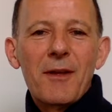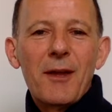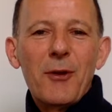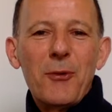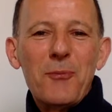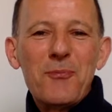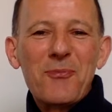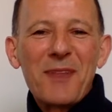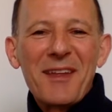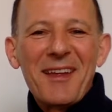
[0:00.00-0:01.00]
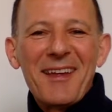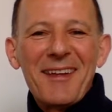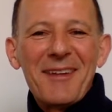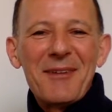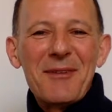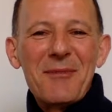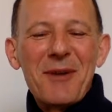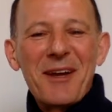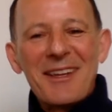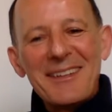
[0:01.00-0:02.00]
Hello.
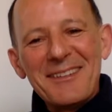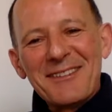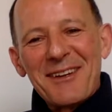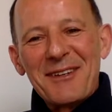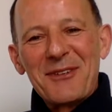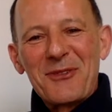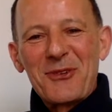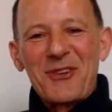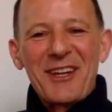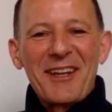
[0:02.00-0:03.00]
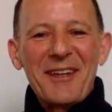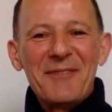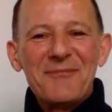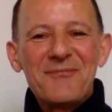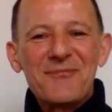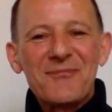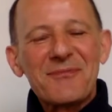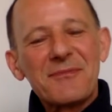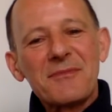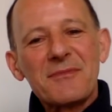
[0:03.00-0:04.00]
My insight for today
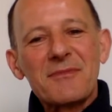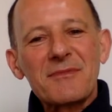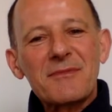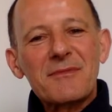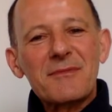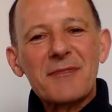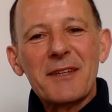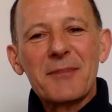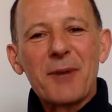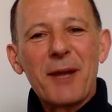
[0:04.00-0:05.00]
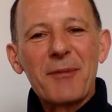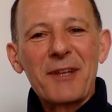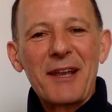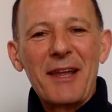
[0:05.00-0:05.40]
is perhaps a little